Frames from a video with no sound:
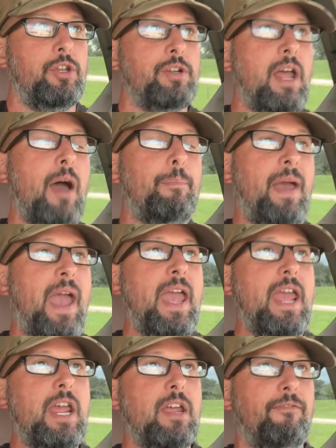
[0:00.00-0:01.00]
You're not
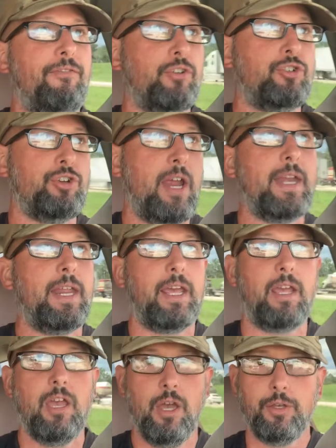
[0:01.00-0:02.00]
paying for
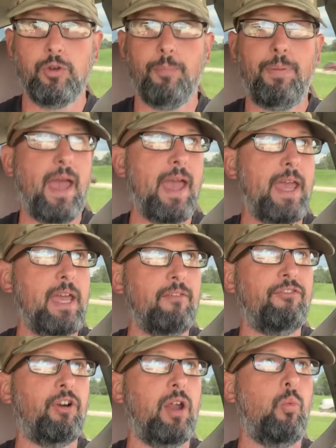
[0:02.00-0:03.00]
training. You're
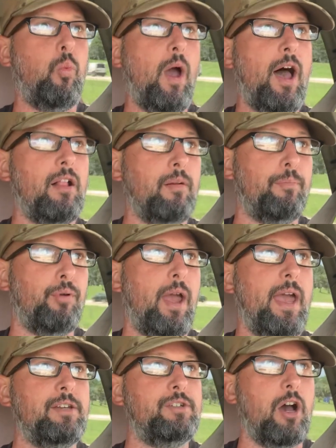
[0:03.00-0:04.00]
paying for a
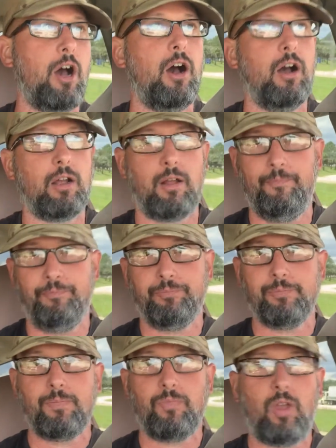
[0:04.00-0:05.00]
well-bred dog,
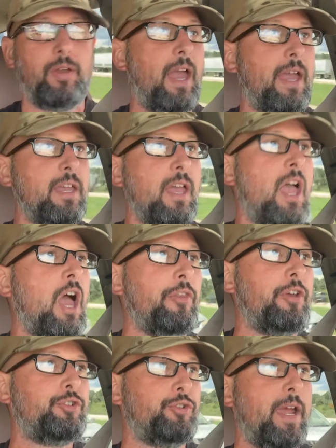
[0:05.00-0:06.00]
okay?
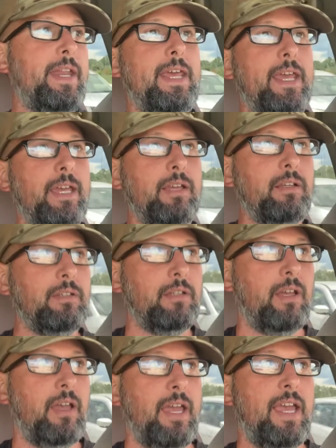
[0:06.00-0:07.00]
The
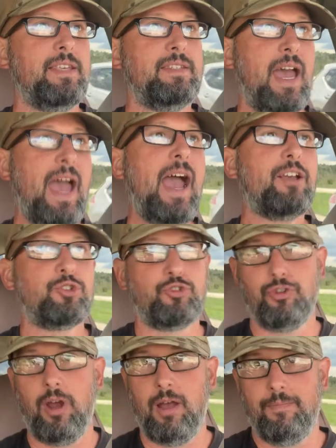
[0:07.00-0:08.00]
training is
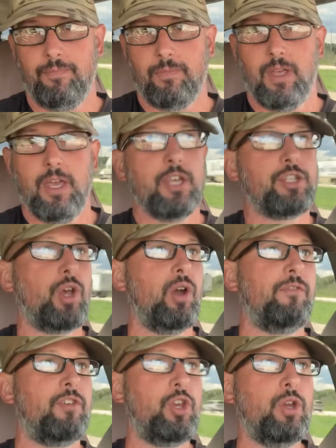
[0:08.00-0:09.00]
extra. So
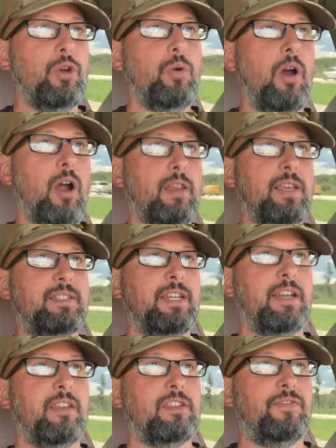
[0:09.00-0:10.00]
if you are
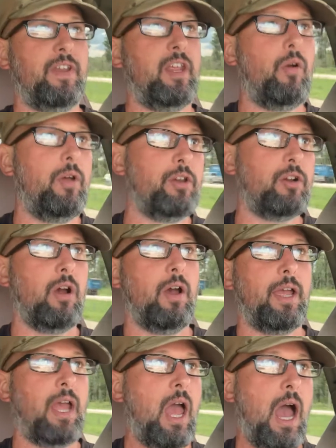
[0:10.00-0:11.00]
listening to this video and you're
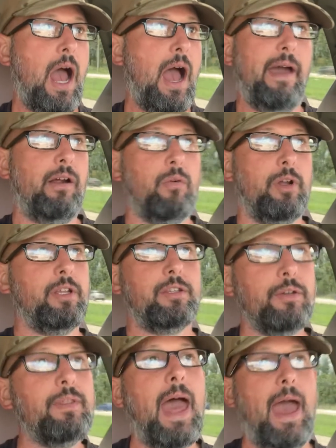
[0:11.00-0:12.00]
going, I don't wanna
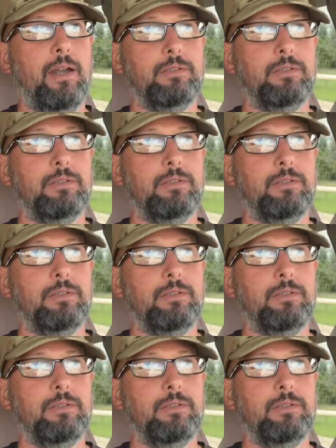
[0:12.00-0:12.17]
do that,